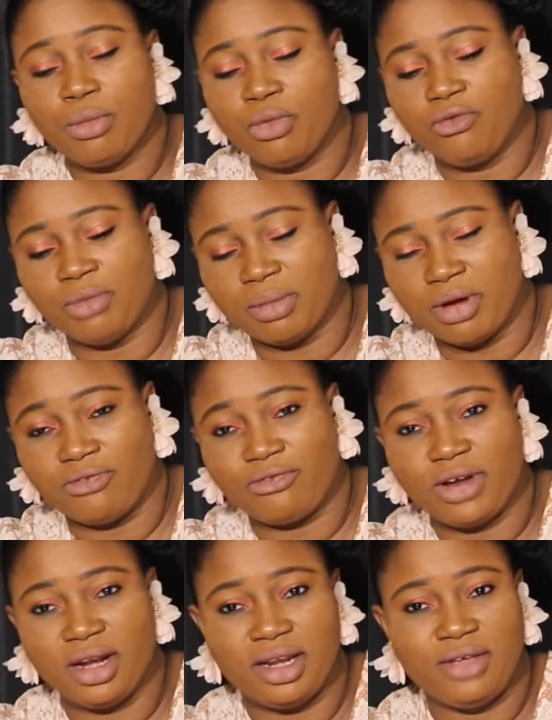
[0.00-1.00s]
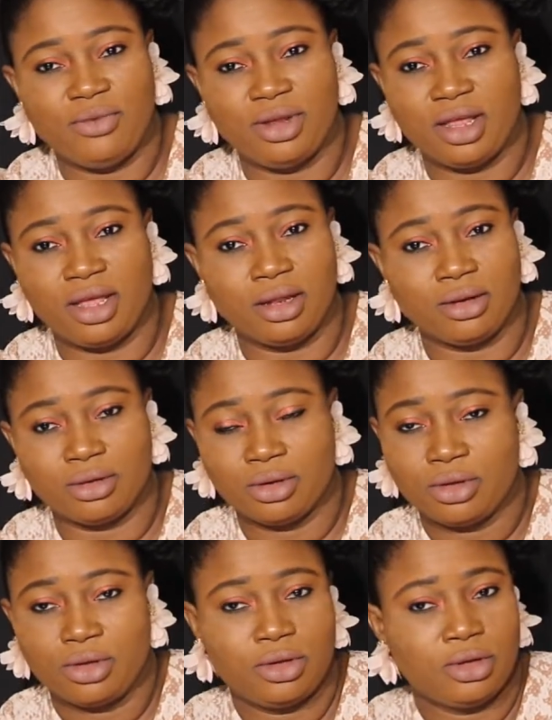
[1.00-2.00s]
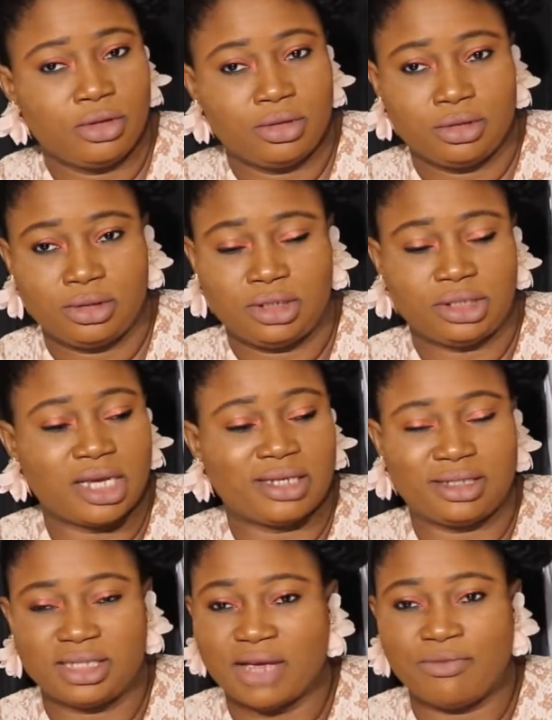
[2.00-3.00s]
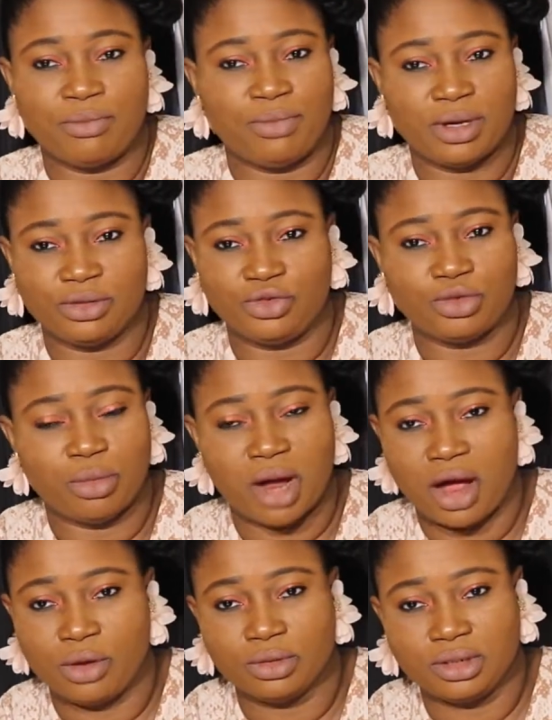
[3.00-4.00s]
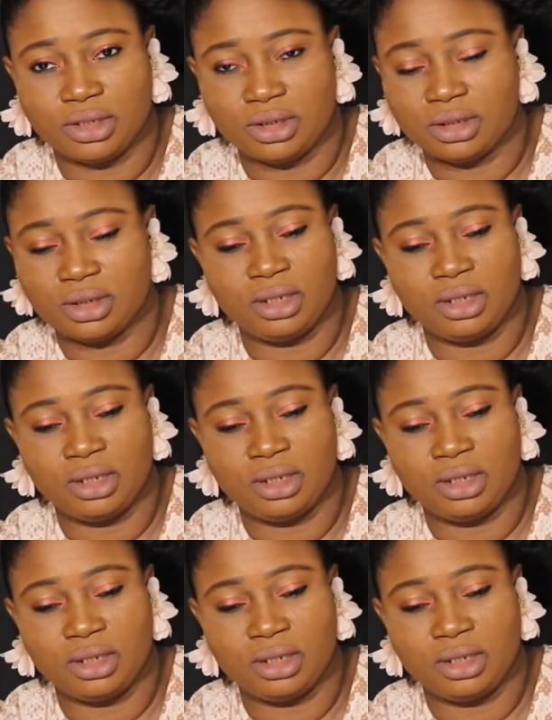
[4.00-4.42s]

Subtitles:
moved by my friend living in 6-7 bedroom house.